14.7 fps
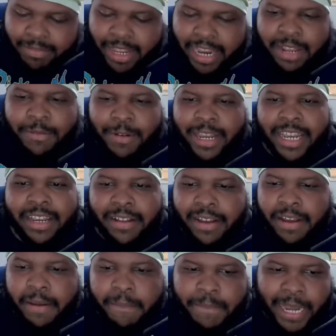anyway,
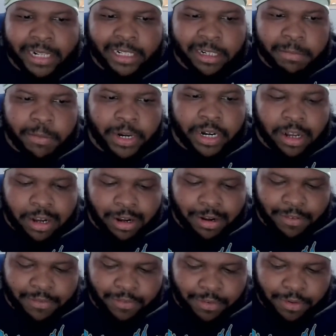back to the point
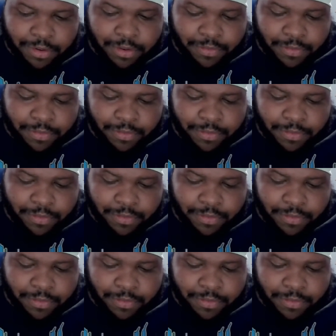of